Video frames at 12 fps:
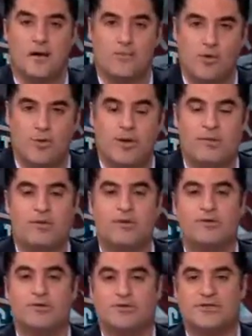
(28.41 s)
More
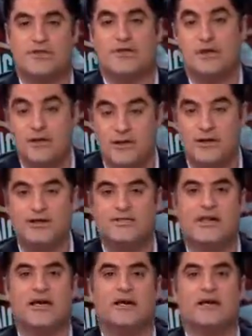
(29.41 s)
people clearly
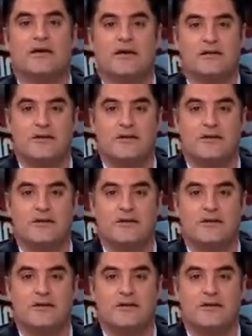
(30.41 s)
saying